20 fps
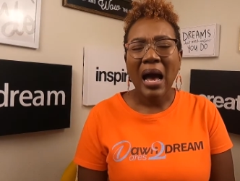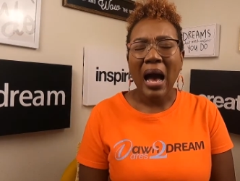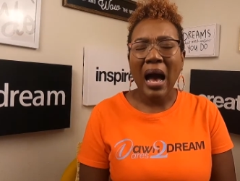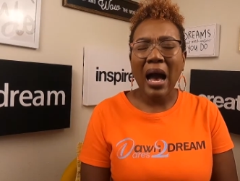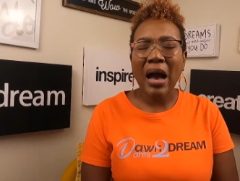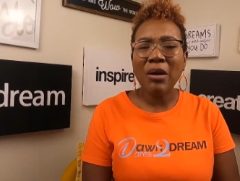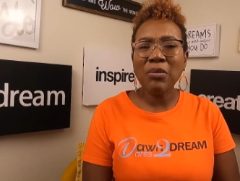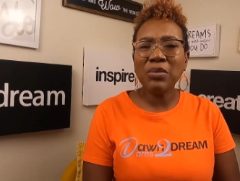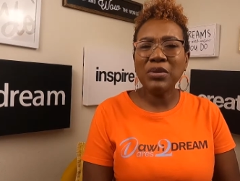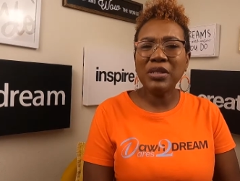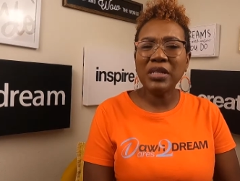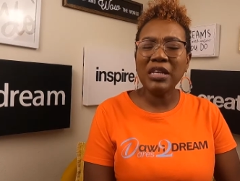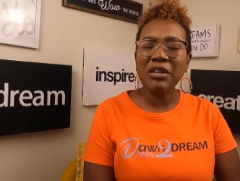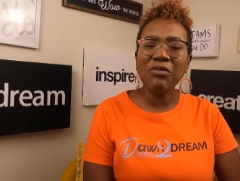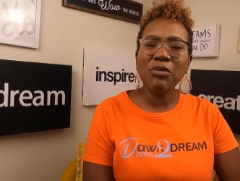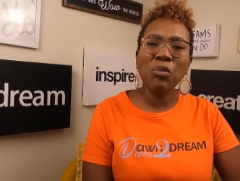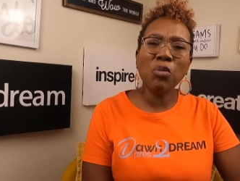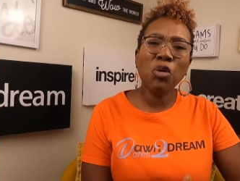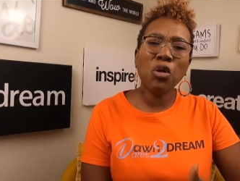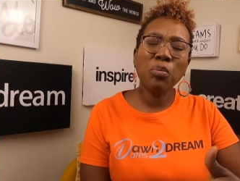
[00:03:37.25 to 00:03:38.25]
I was
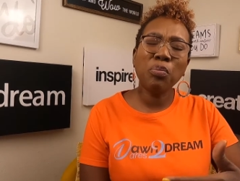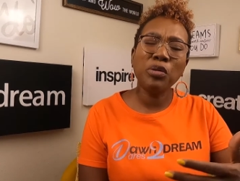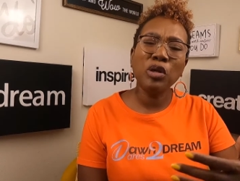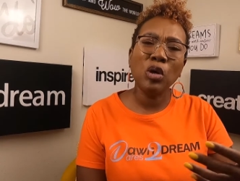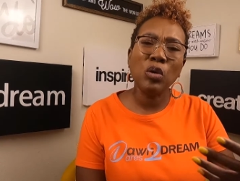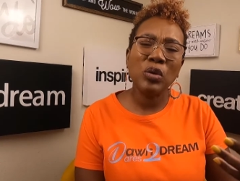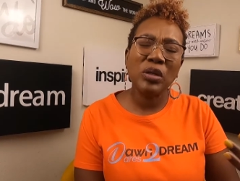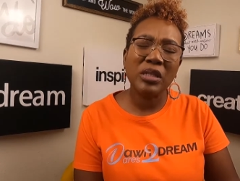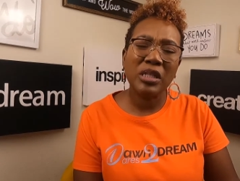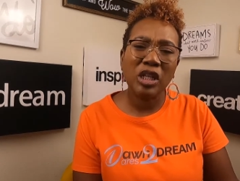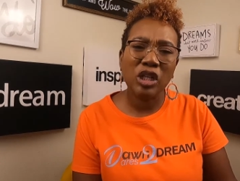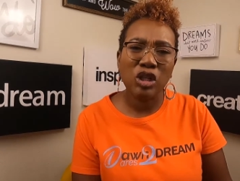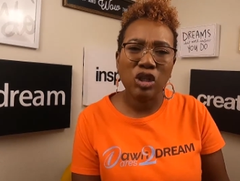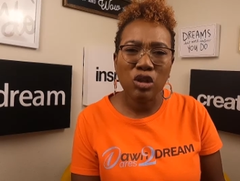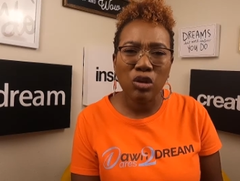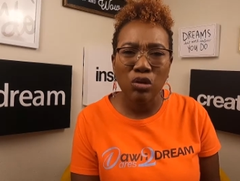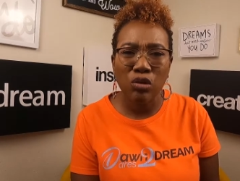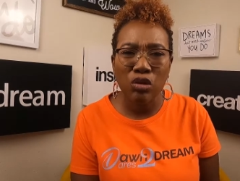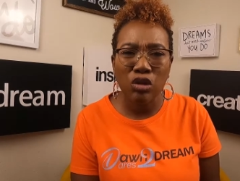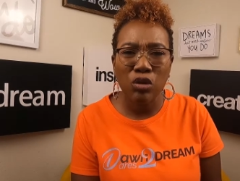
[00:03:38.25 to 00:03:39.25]
even more bloated than
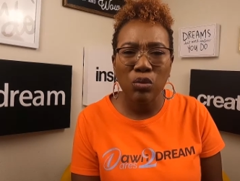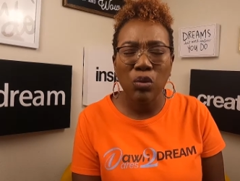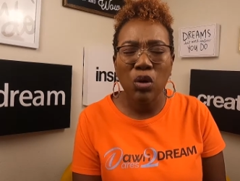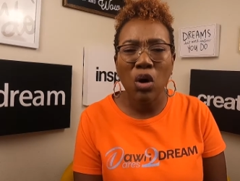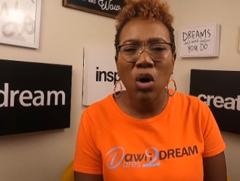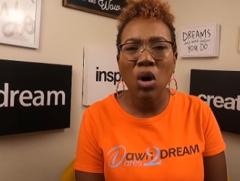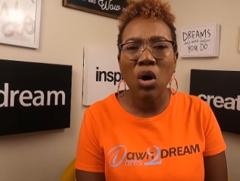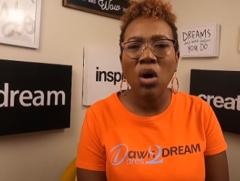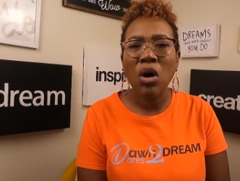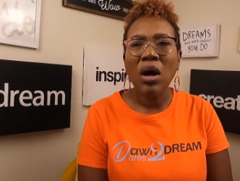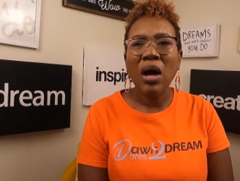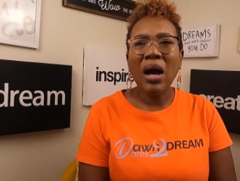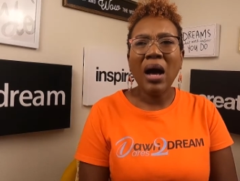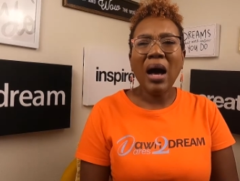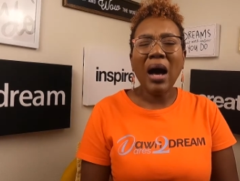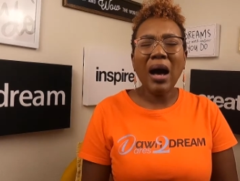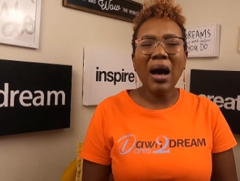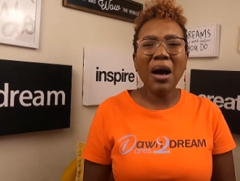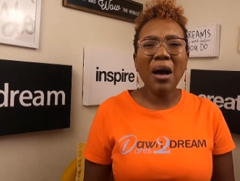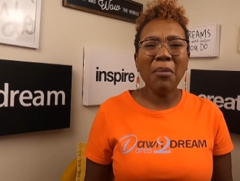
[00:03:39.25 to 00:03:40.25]
usual.
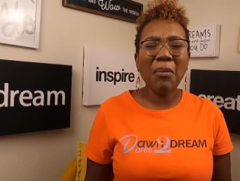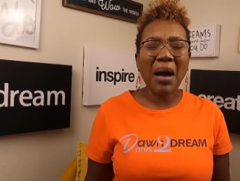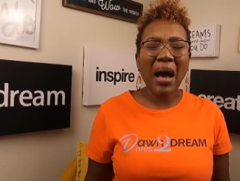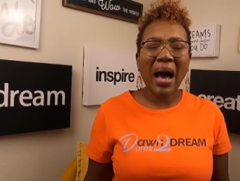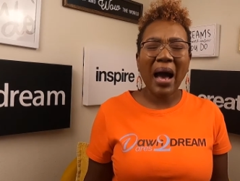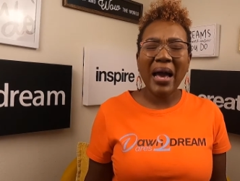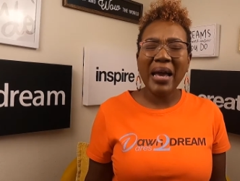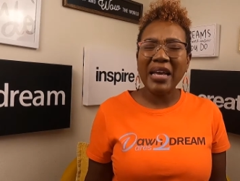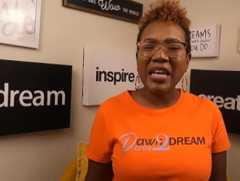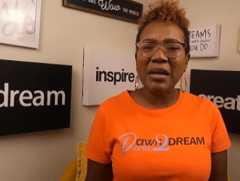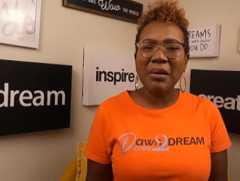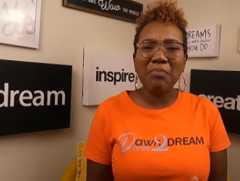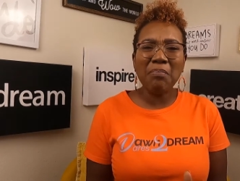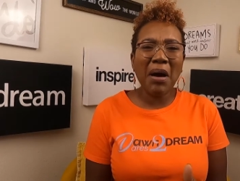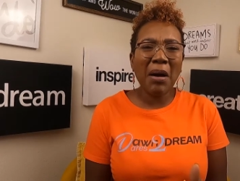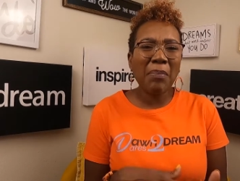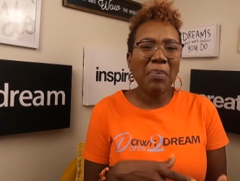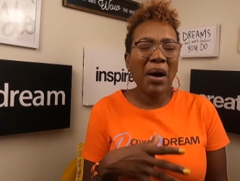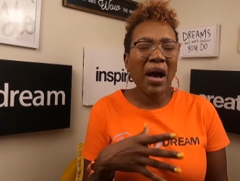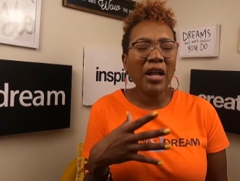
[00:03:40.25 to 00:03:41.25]

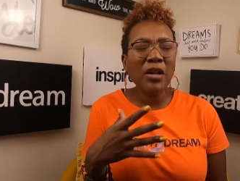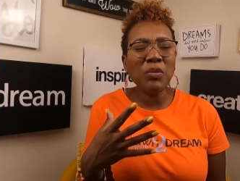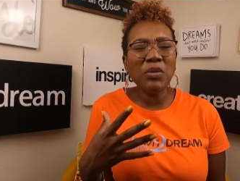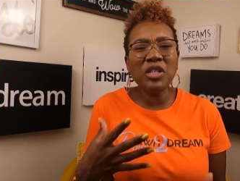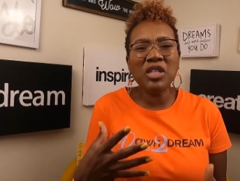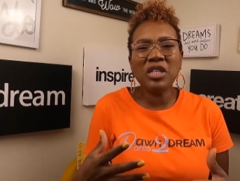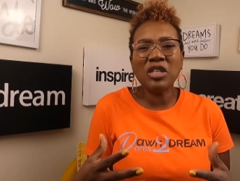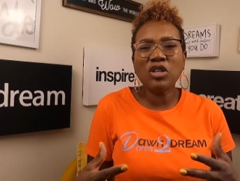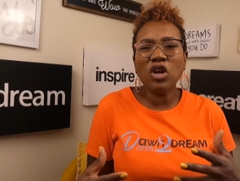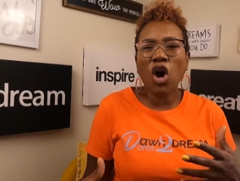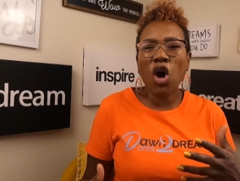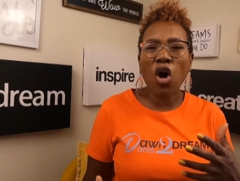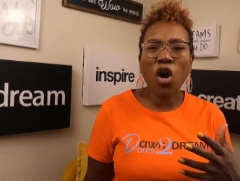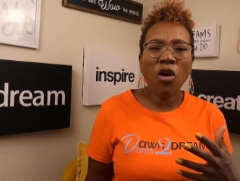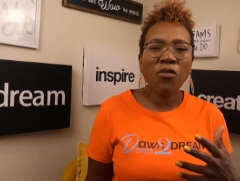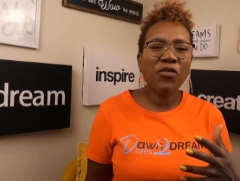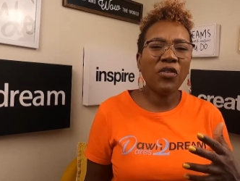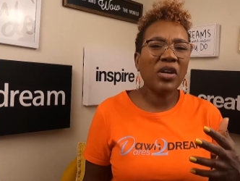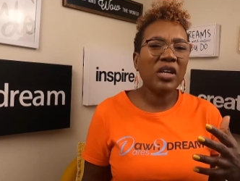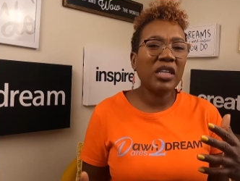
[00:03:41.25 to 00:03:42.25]
My body was just
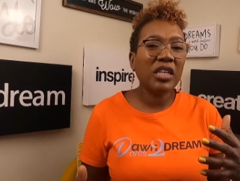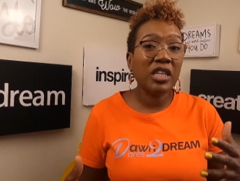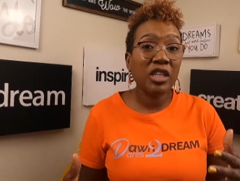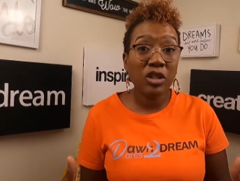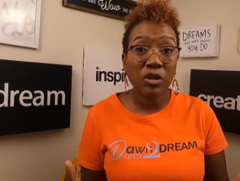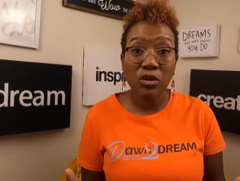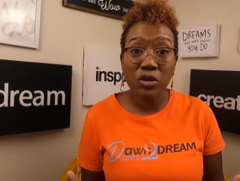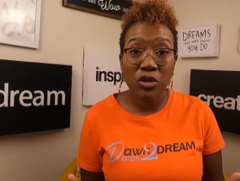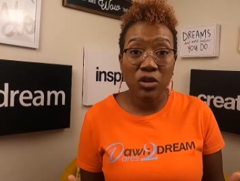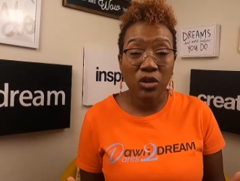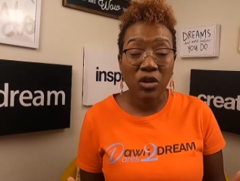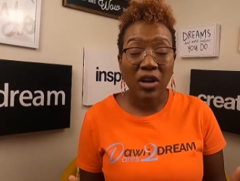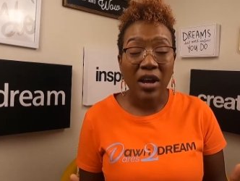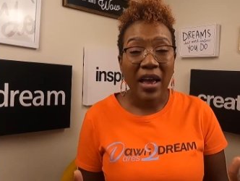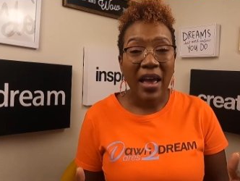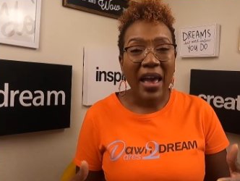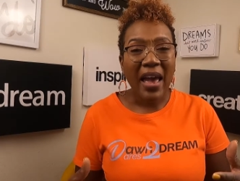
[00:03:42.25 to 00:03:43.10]
off kilter.